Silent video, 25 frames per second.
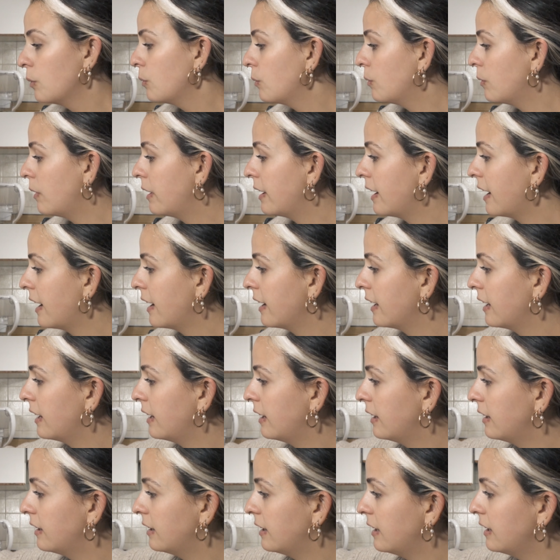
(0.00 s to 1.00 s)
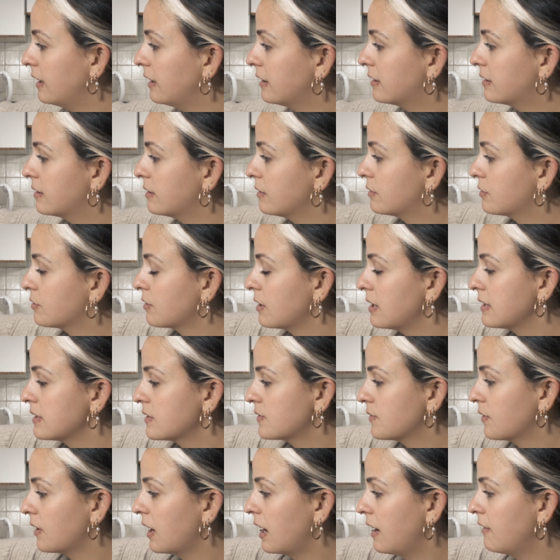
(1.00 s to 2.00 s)
when I need to
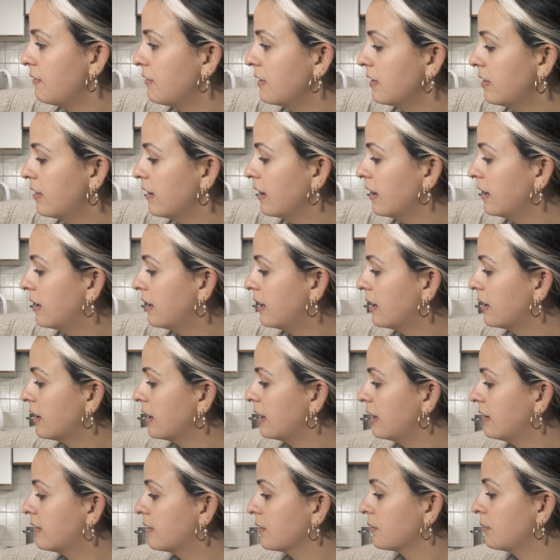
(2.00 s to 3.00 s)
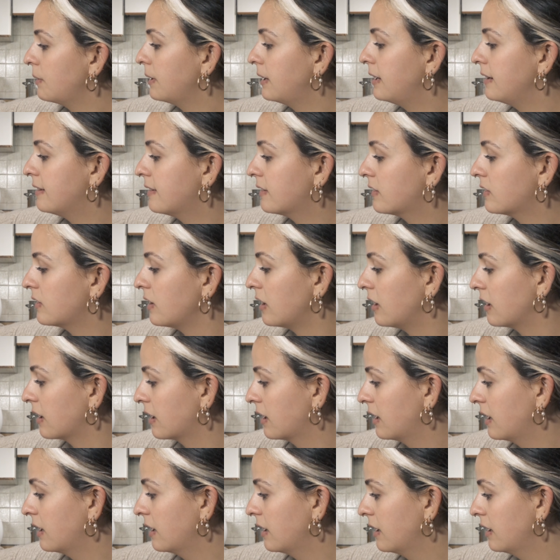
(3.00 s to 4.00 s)
transfer everything in there it's already
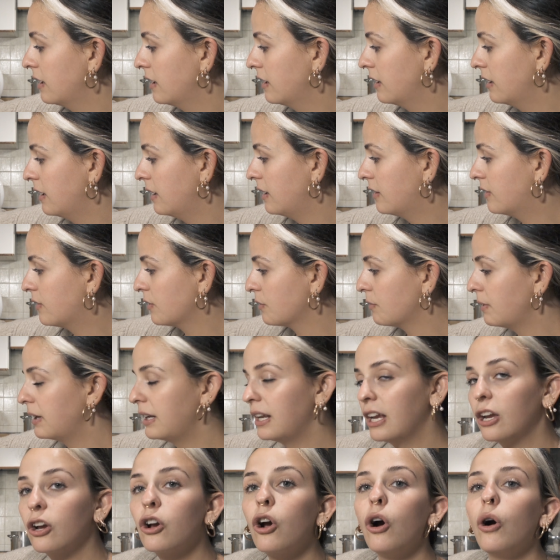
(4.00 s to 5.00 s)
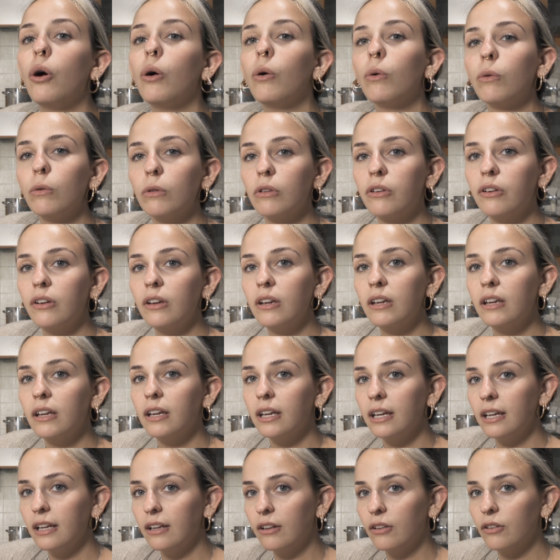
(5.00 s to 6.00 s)
stuck it's already cold
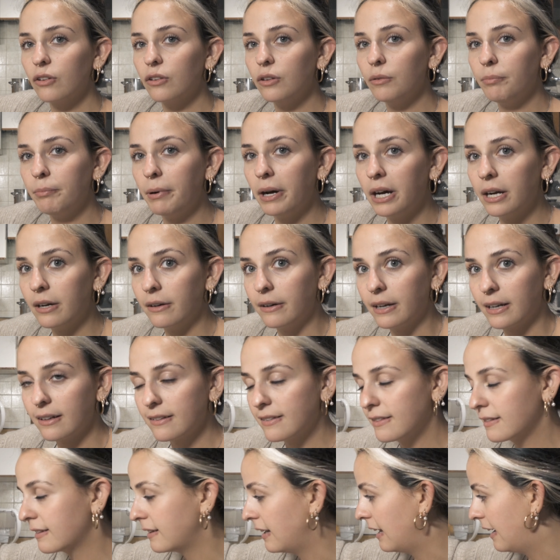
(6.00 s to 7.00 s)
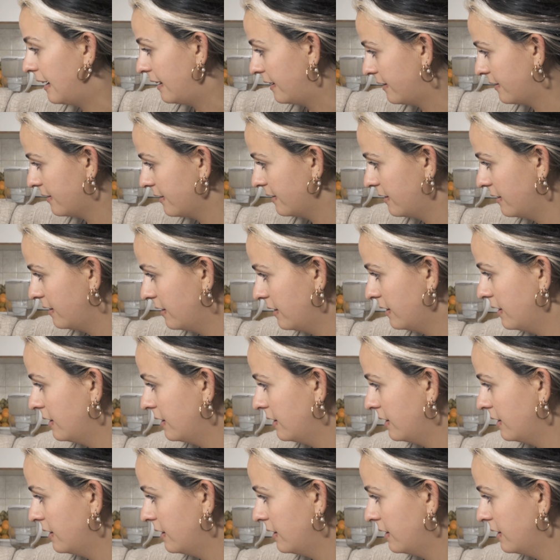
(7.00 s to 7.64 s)
into the Pyrex glass